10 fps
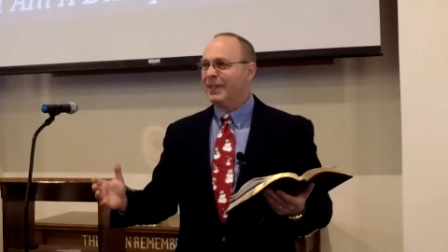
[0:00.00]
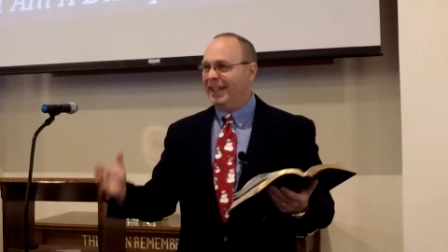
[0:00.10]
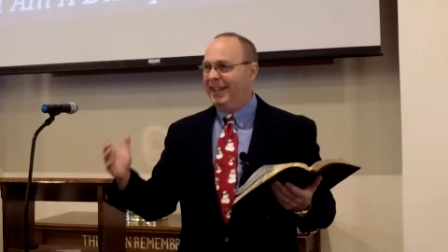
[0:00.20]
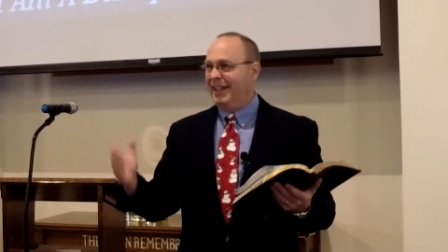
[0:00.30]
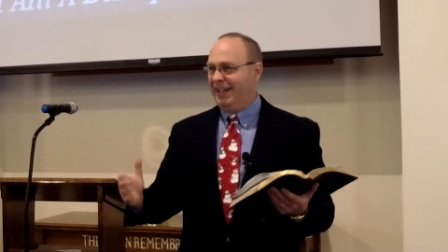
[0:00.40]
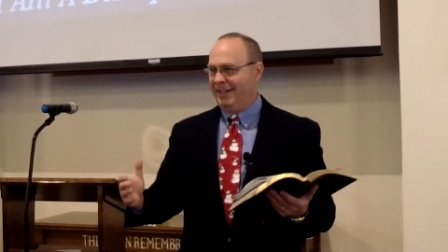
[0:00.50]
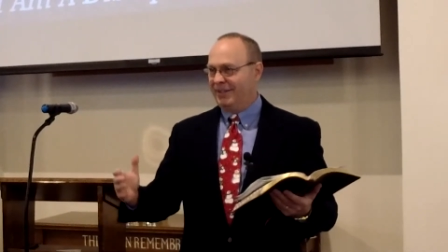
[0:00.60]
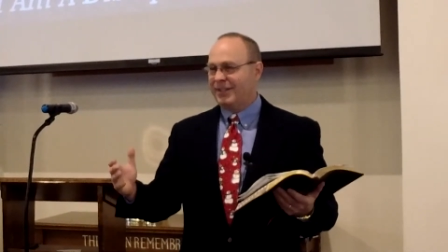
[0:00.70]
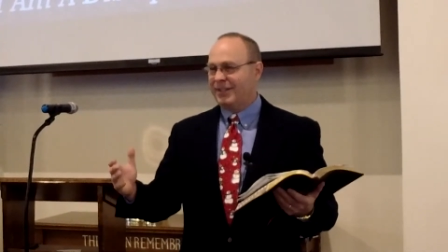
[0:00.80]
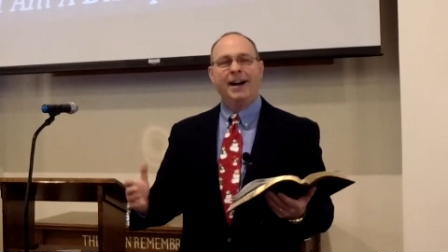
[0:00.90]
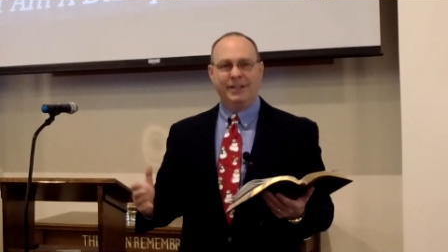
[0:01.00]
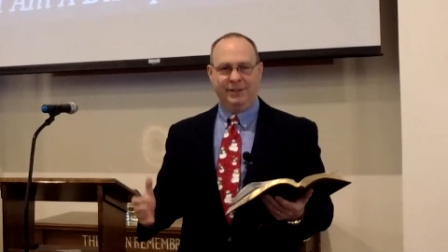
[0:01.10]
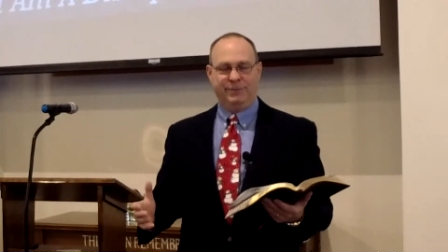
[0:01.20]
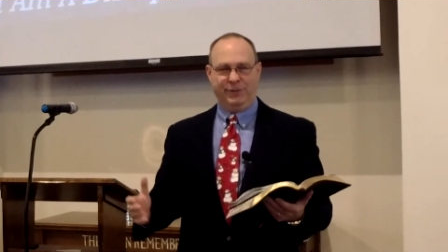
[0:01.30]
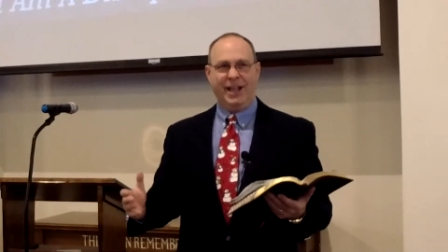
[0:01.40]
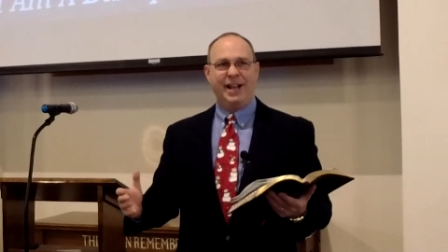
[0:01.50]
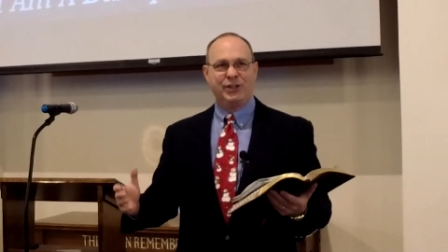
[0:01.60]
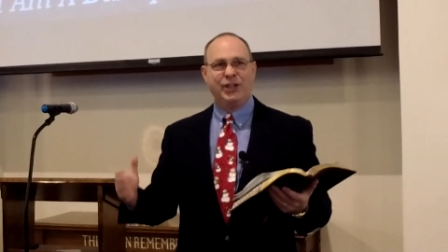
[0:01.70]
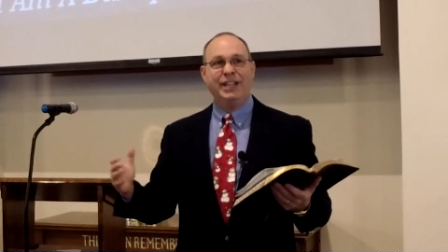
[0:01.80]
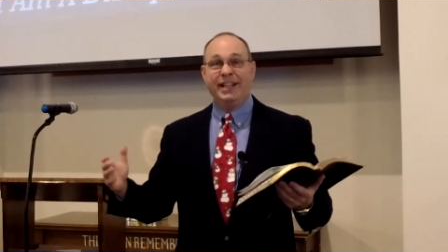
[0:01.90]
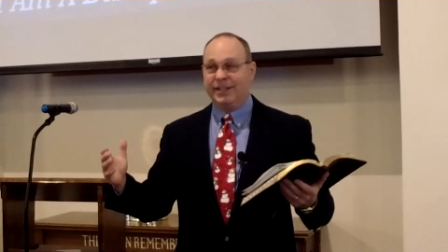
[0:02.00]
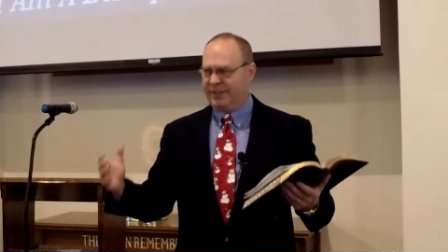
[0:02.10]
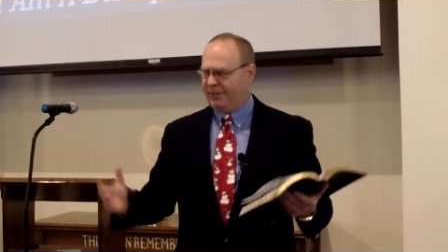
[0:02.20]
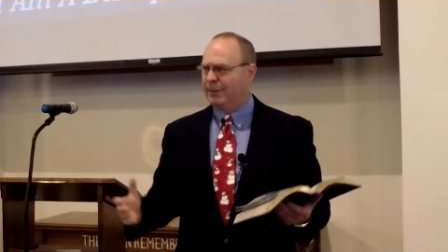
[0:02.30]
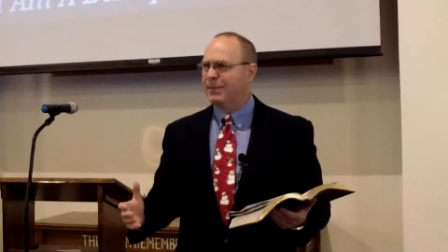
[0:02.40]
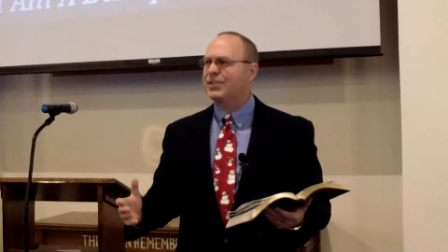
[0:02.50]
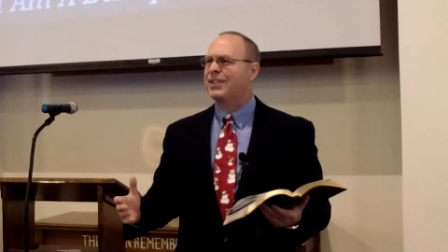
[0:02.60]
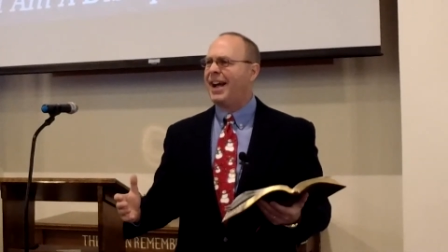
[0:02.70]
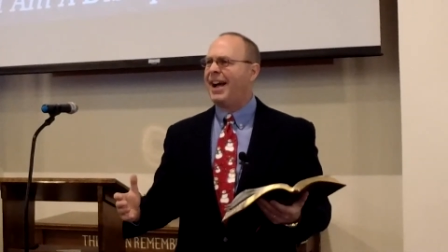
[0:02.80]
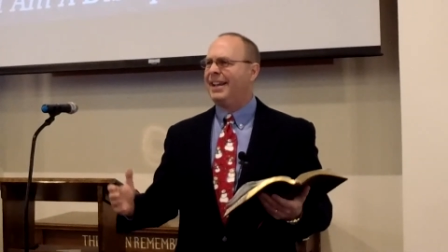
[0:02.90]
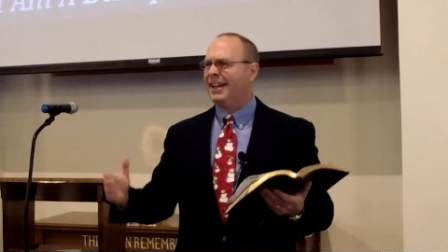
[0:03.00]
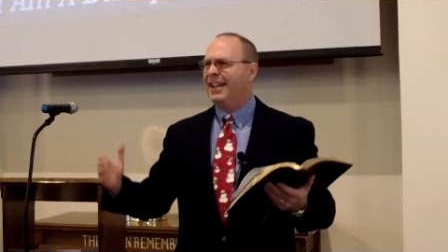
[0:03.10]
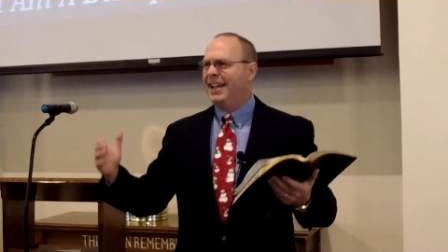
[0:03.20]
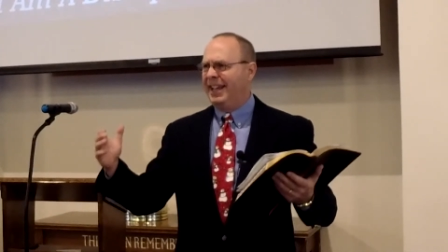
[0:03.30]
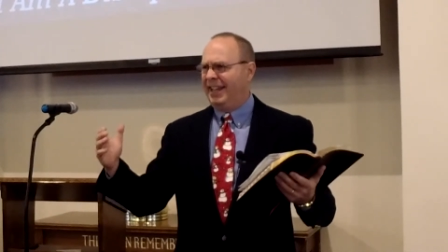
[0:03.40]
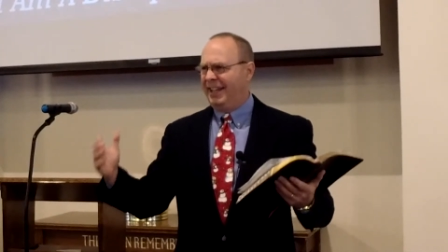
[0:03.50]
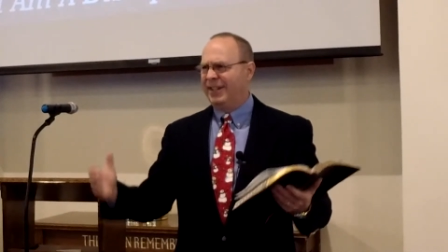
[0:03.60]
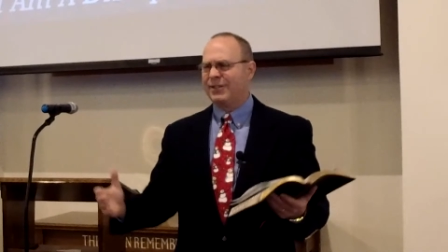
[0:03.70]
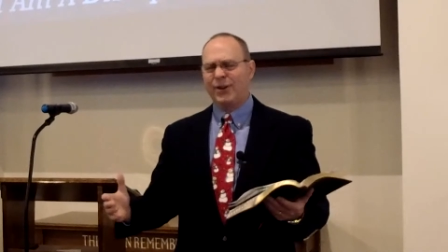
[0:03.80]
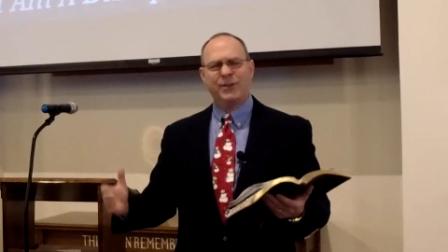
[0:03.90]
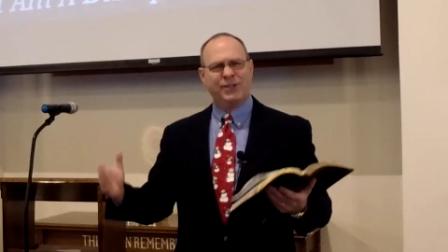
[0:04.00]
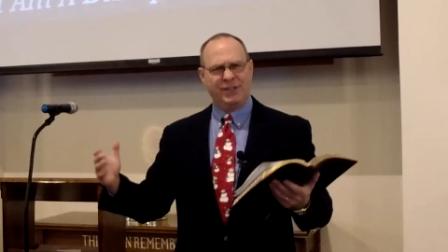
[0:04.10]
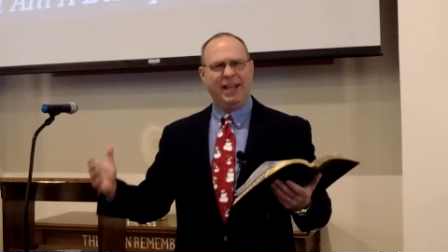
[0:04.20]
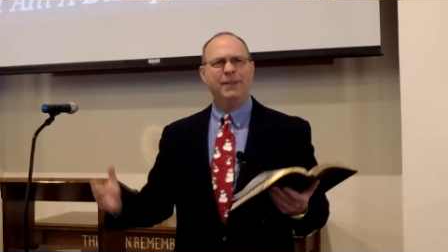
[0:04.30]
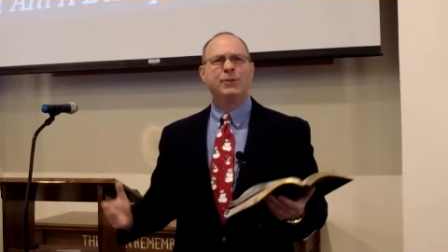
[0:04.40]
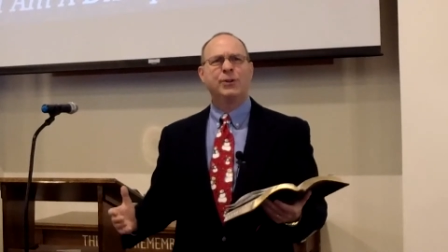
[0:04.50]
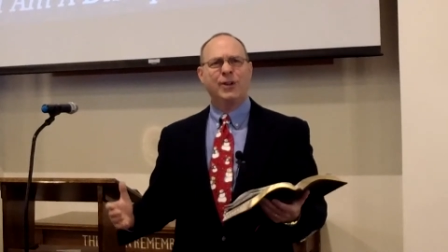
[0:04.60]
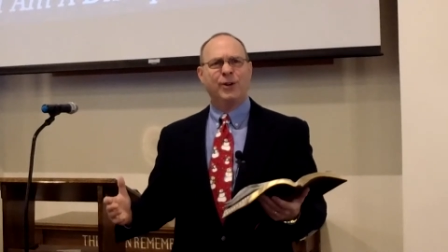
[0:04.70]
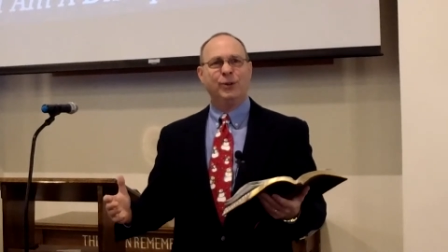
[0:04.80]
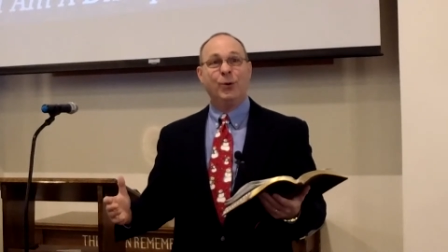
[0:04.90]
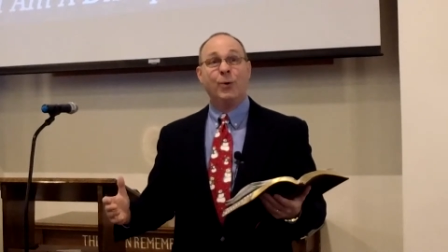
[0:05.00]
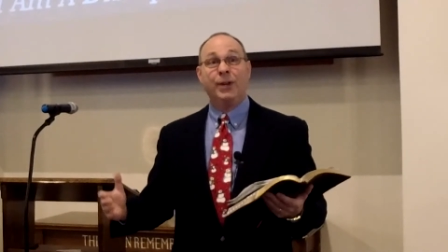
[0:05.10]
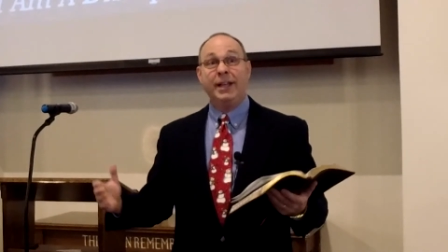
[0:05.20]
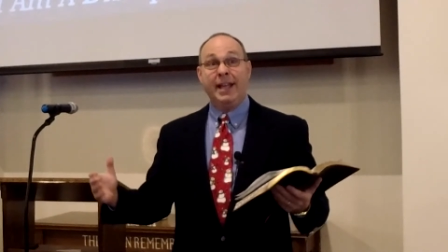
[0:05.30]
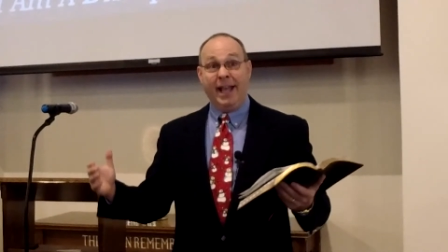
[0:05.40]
He is God in the flesh. He is the Messiah. He is our Savior and our Lord.